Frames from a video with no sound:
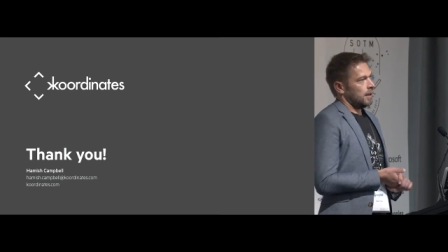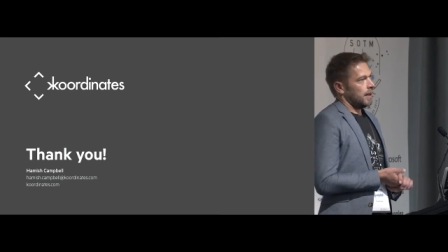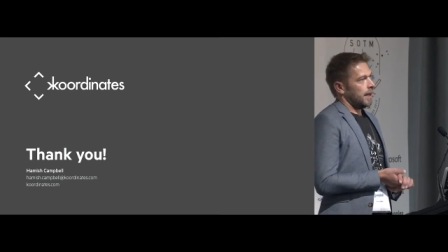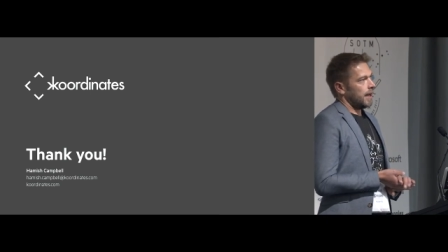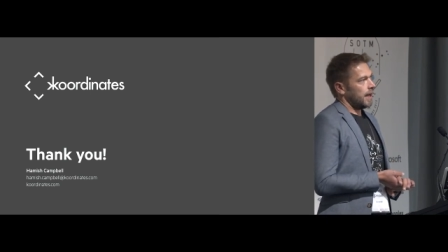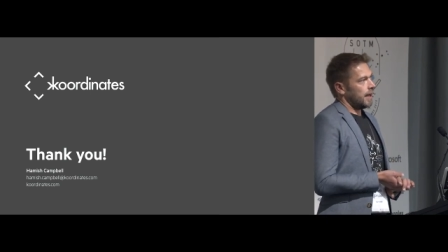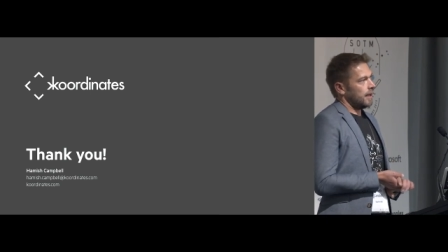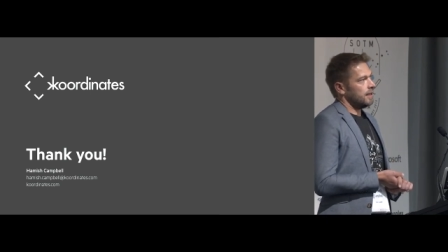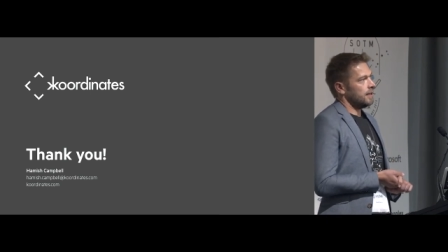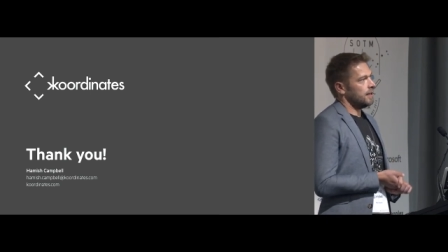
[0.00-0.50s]

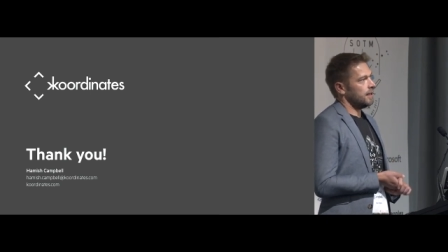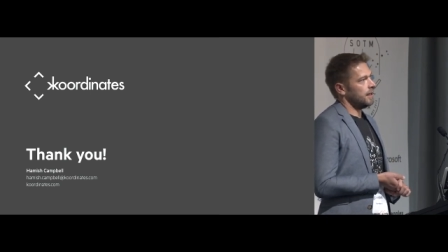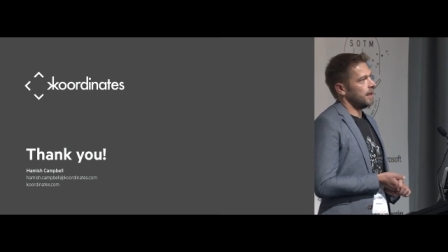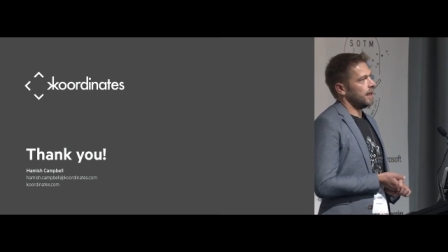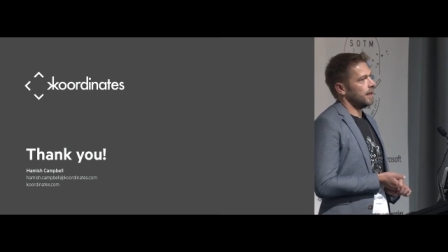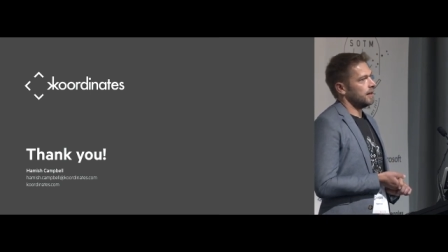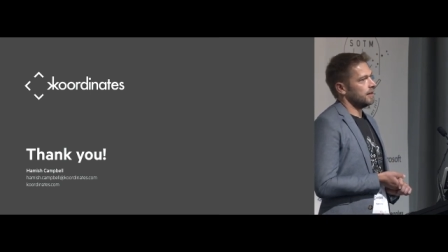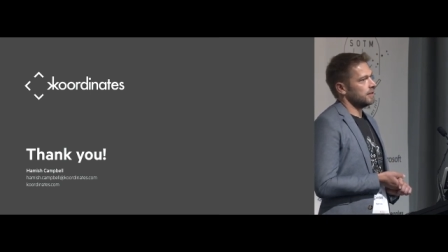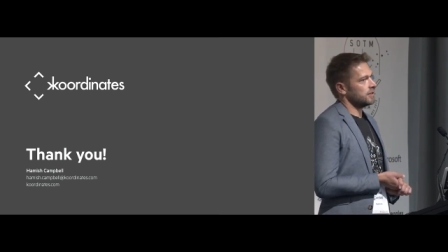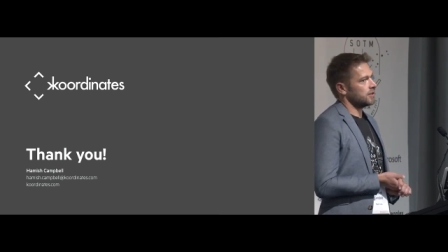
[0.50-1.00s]
uh,
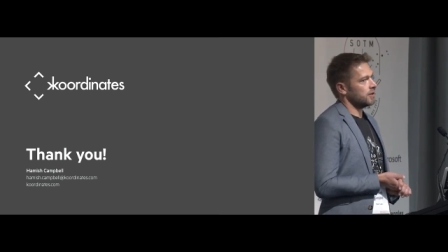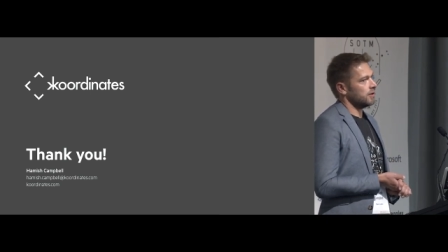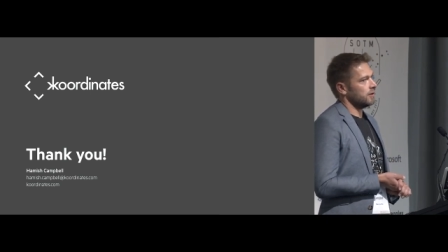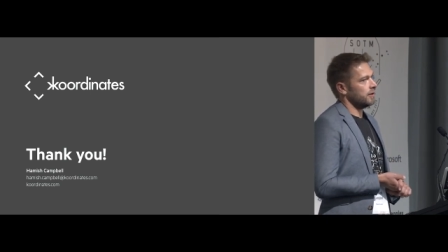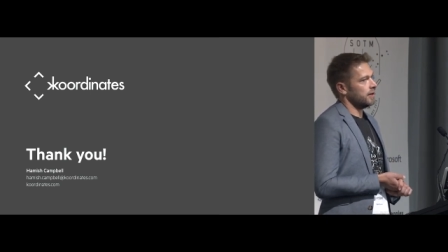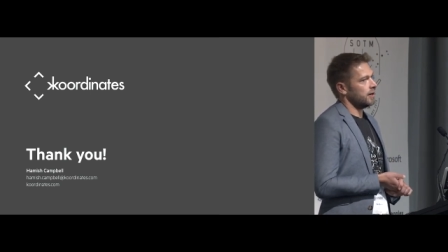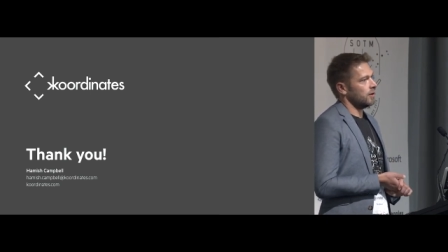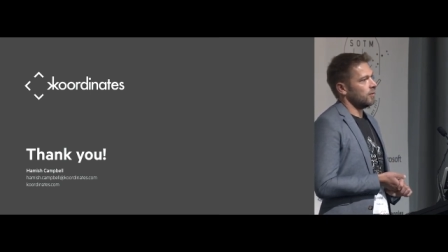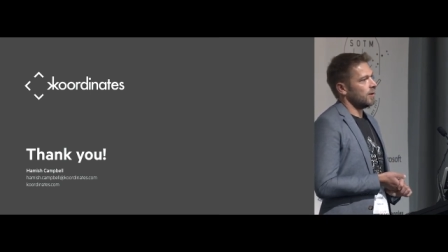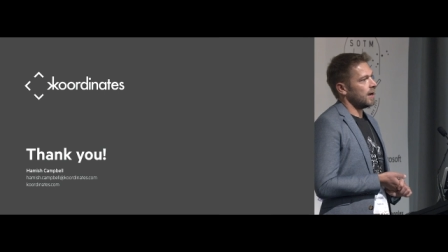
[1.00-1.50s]
and
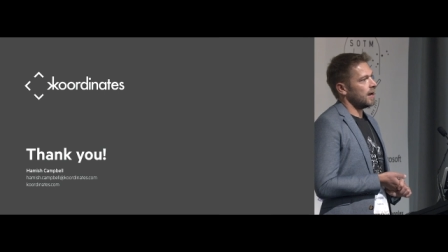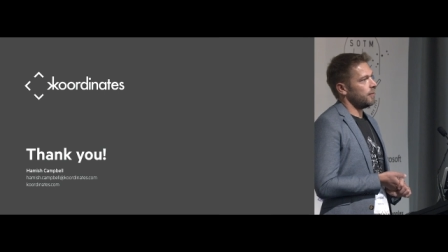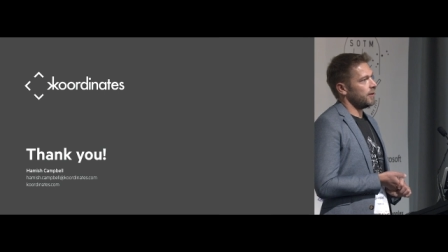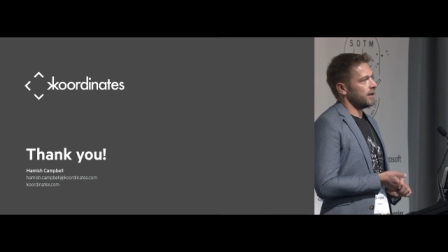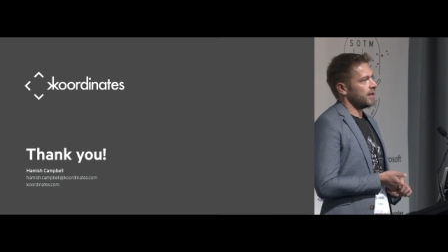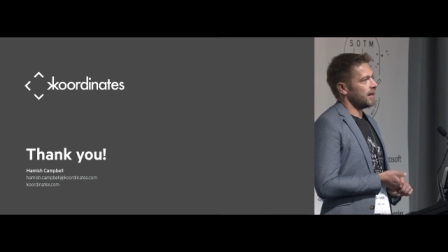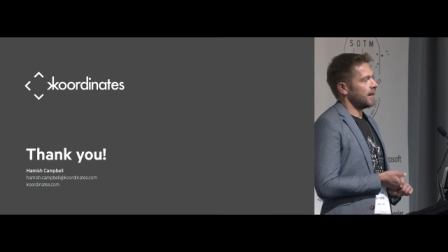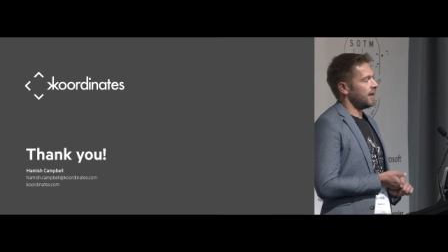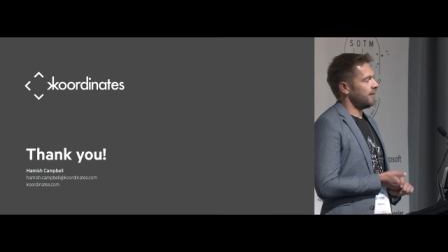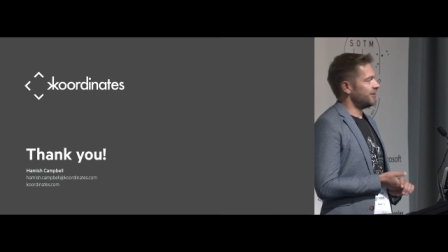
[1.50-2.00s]
so in a way, we
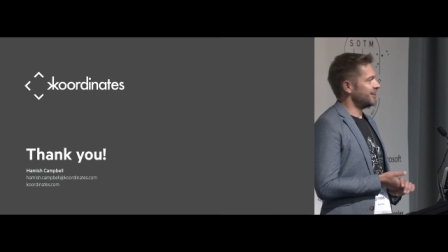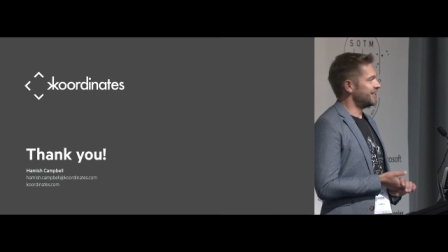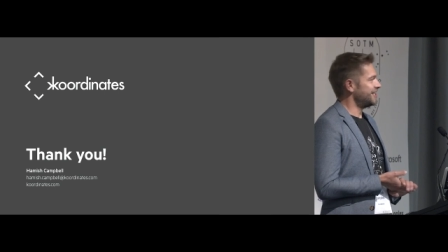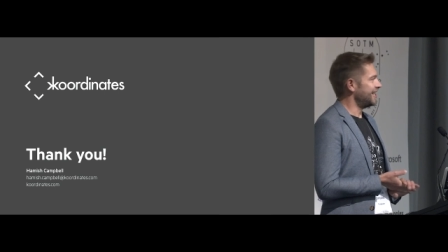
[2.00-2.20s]
kind of have to